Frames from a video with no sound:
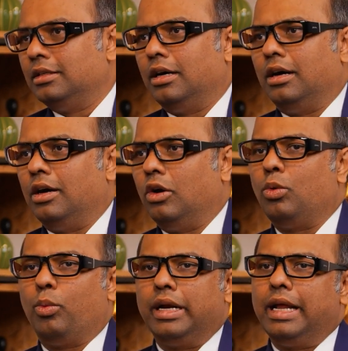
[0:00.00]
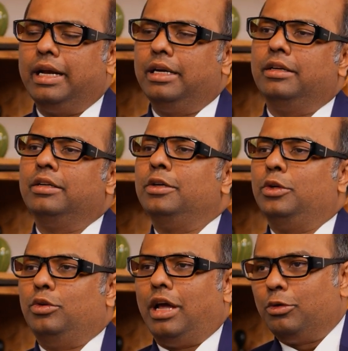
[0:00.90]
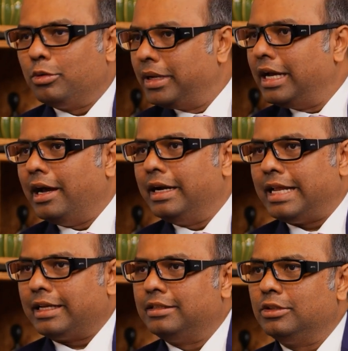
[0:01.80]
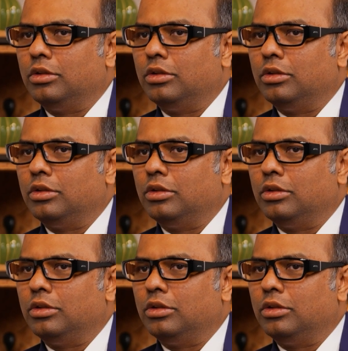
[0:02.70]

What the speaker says: On one hand, you have to pay higher taxes.